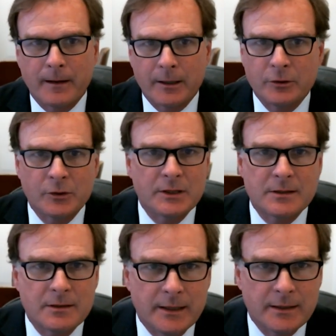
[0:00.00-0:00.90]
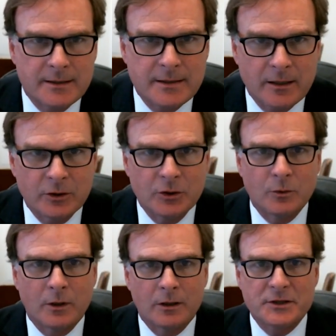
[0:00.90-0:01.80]
I don't need to tell
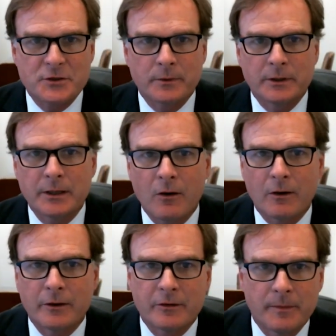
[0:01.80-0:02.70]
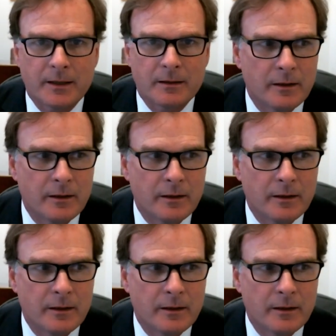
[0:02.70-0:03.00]
you all, it's really hard to make